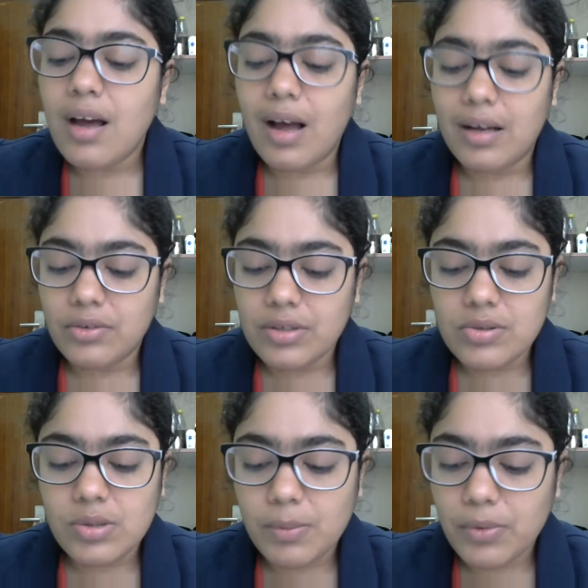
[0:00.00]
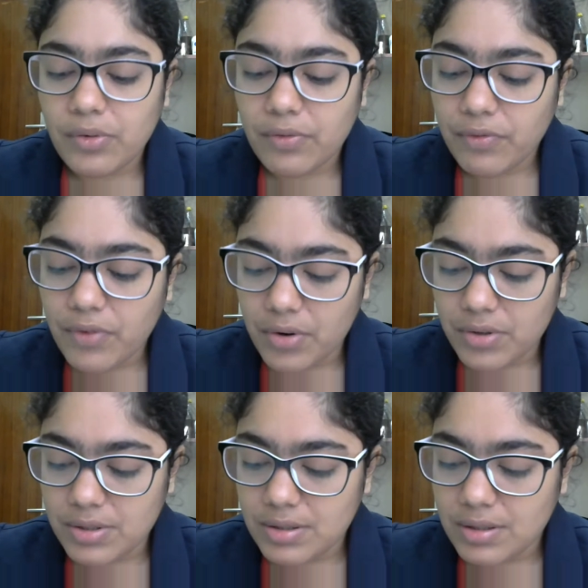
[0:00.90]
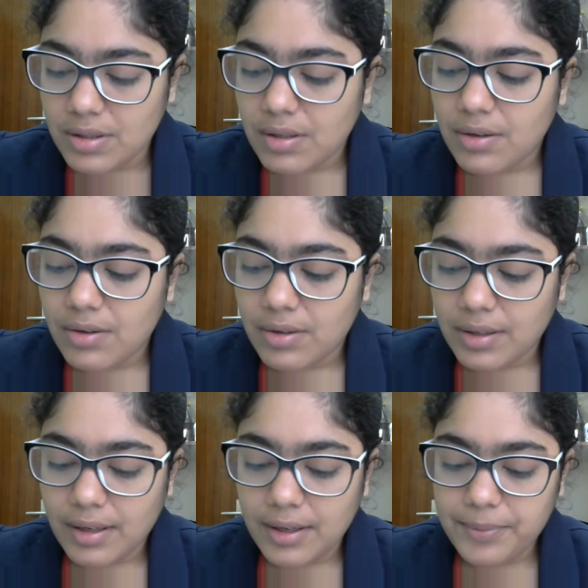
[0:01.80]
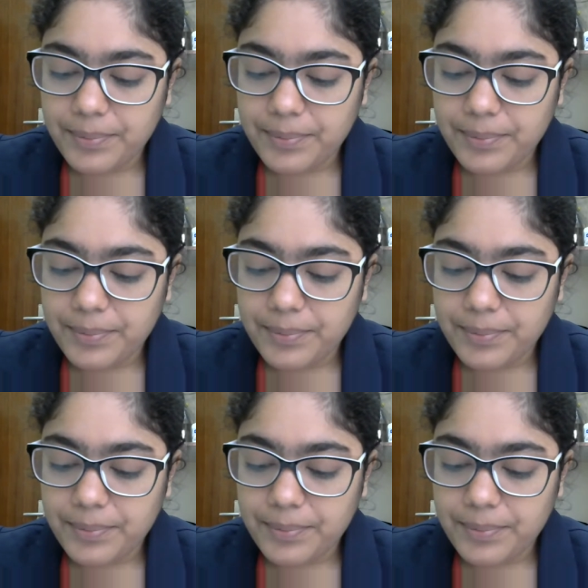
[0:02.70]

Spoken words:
unreasonable force. Okay.